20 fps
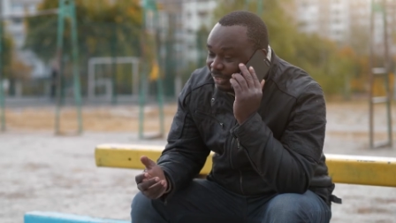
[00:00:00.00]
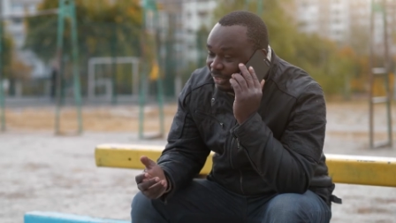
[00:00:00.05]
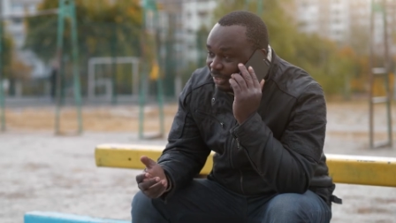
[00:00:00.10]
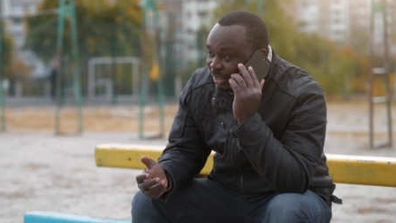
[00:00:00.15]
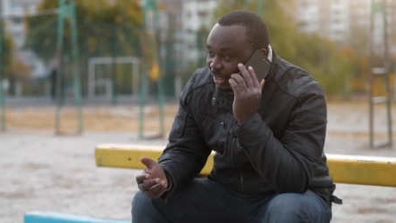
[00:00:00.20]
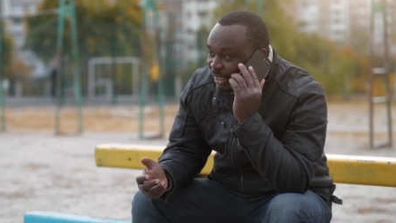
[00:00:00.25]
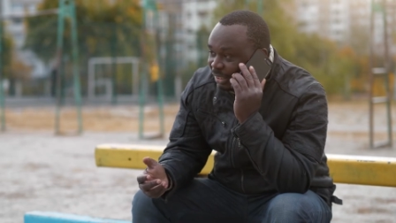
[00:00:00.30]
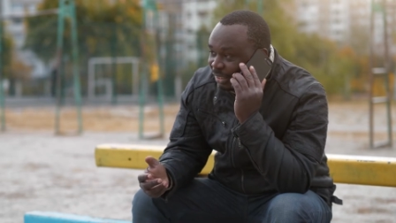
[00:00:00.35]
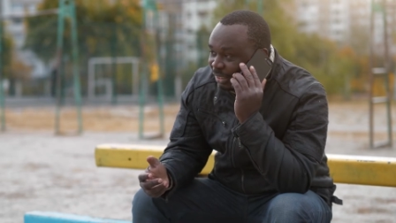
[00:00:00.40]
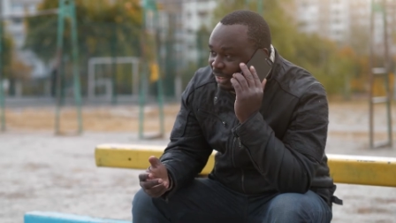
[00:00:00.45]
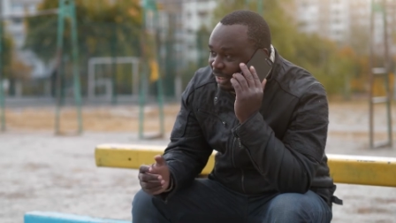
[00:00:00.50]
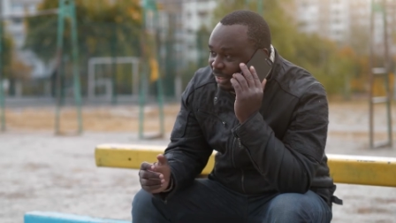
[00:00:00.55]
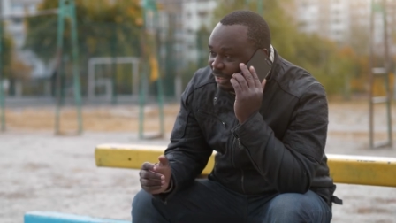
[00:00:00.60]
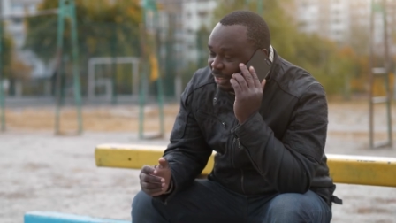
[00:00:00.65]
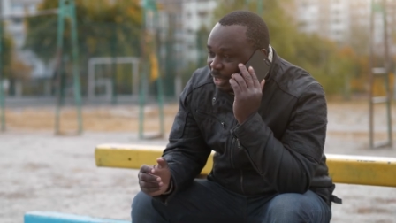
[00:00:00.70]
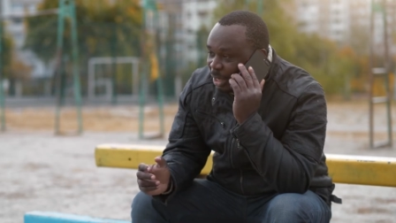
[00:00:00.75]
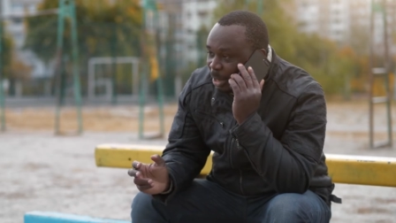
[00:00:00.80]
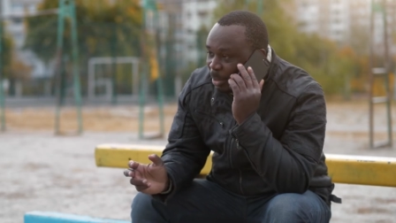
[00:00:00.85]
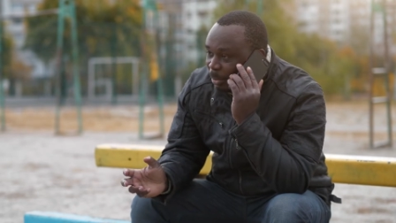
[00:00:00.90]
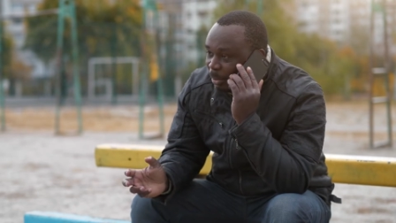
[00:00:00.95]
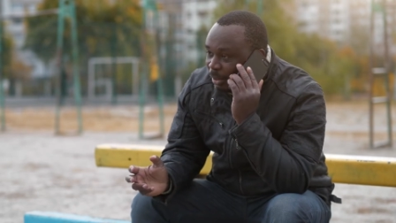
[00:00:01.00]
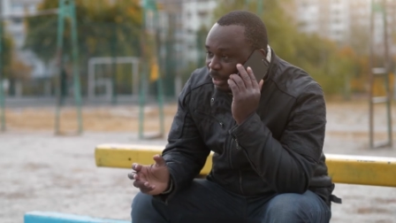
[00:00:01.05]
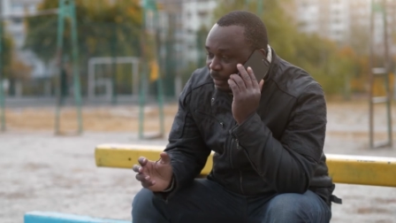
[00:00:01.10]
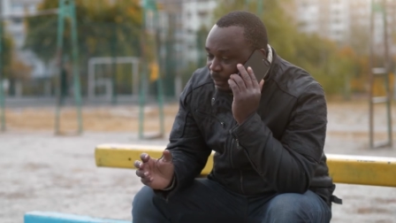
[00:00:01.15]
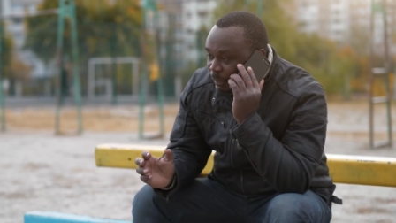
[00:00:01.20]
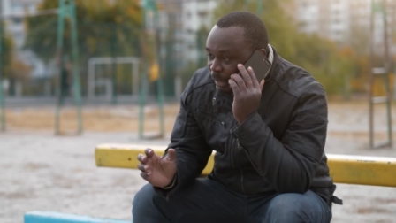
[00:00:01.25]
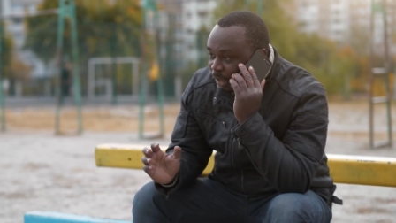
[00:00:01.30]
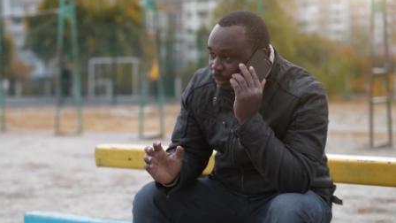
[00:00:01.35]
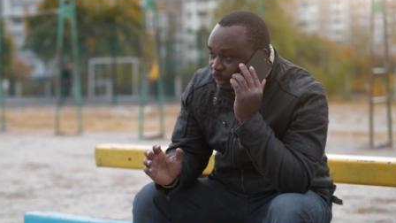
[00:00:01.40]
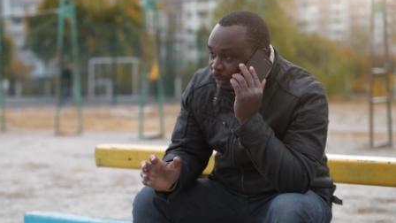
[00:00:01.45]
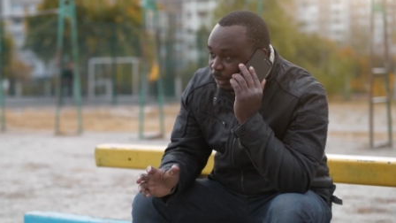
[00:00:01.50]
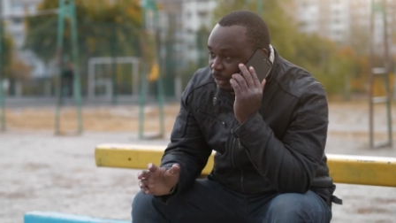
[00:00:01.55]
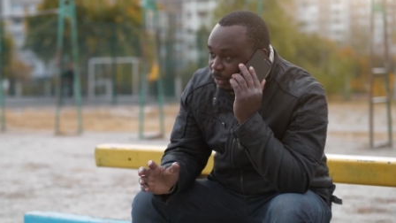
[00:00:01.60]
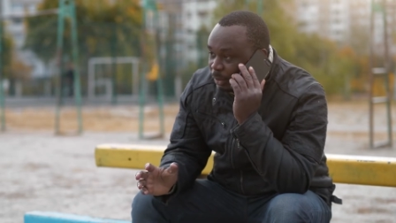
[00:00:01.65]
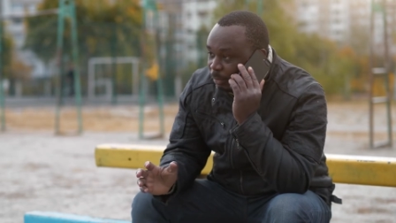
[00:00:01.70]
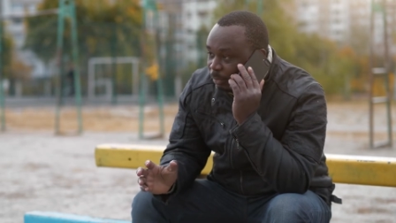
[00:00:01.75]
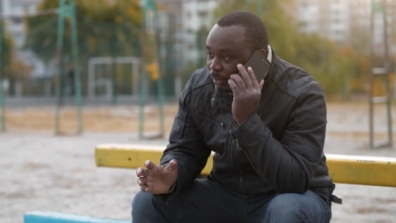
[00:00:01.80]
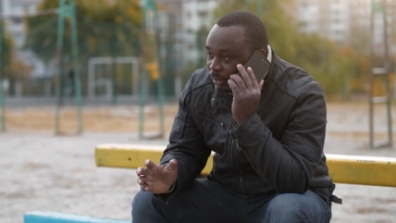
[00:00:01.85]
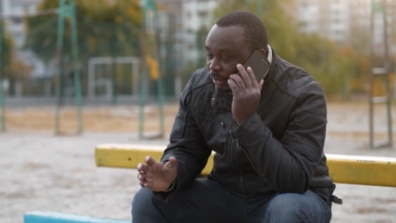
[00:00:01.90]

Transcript: He wanted sexual intercourse.